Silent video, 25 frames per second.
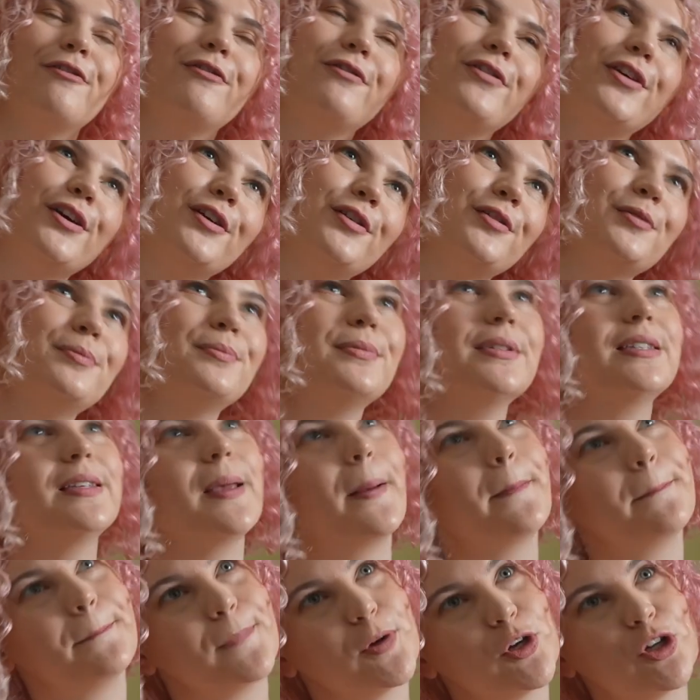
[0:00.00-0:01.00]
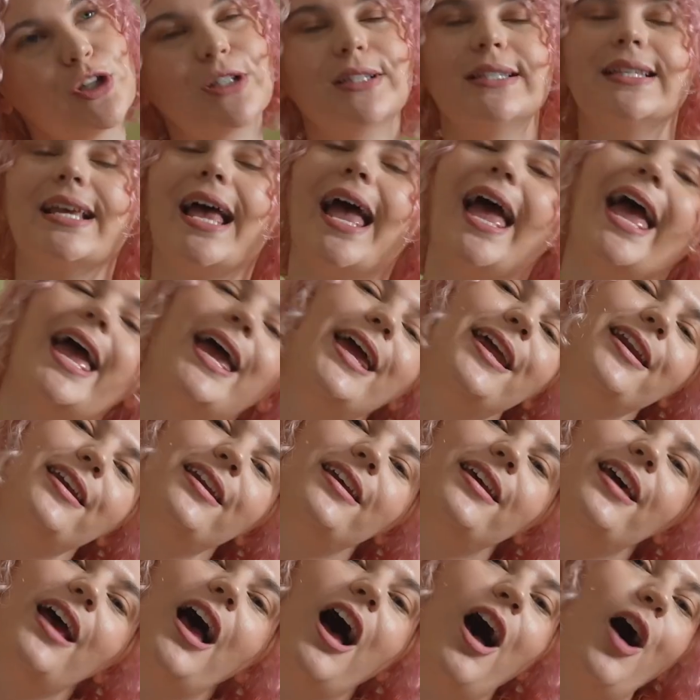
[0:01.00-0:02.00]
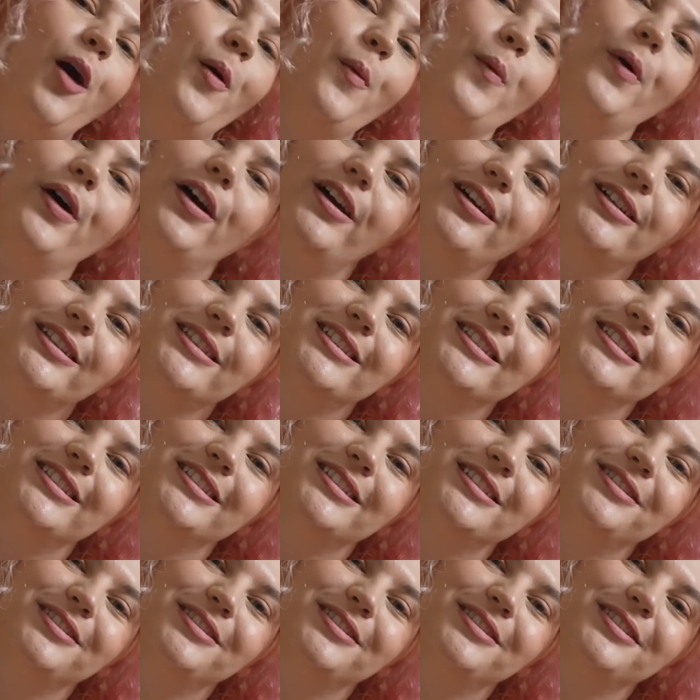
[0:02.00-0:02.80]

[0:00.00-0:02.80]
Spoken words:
films, books and artworks.